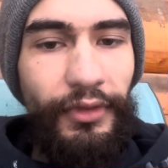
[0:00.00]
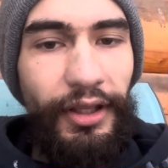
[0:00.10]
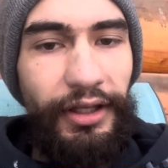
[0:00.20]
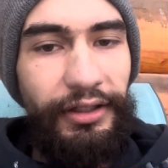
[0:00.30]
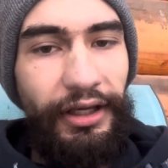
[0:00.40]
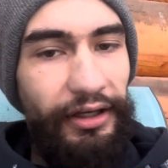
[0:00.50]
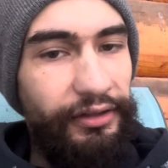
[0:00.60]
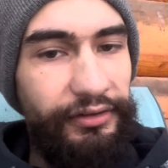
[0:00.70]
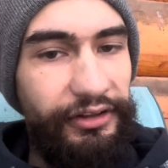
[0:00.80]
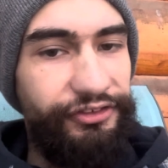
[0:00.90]
And yeah,
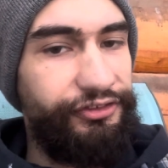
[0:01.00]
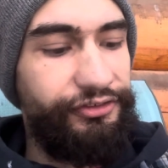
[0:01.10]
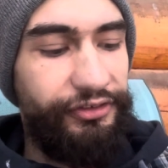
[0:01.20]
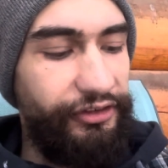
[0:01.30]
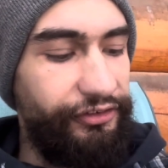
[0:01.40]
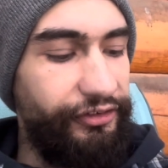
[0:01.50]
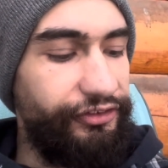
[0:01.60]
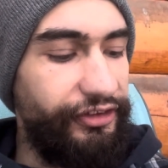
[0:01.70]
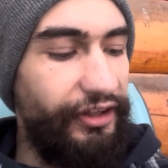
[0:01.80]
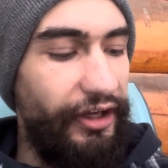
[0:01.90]
this is a
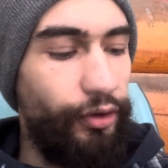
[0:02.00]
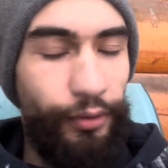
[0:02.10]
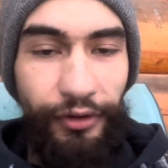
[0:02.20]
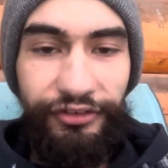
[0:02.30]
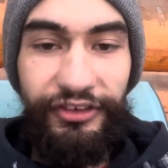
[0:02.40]
dead horse.